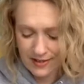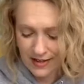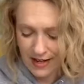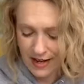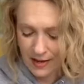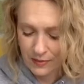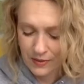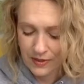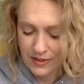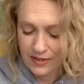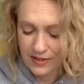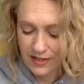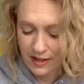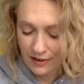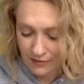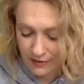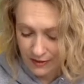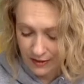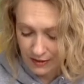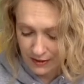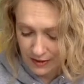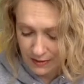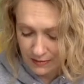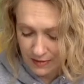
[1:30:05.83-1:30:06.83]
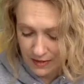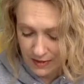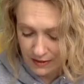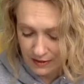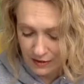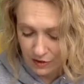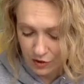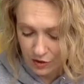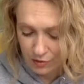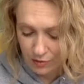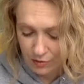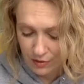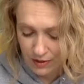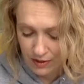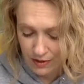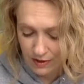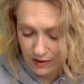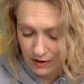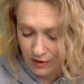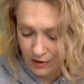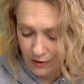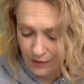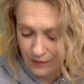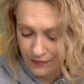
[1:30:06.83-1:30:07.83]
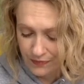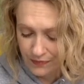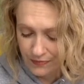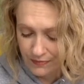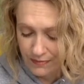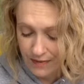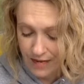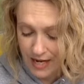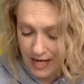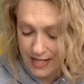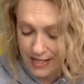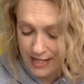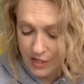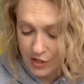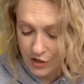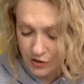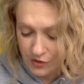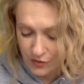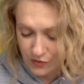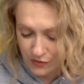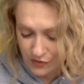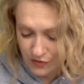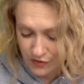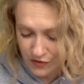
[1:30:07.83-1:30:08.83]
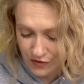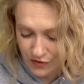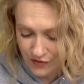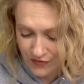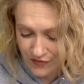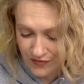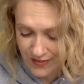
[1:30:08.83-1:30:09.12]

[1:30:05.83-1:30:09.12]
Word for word: I would definitely be a superhero, but I don't.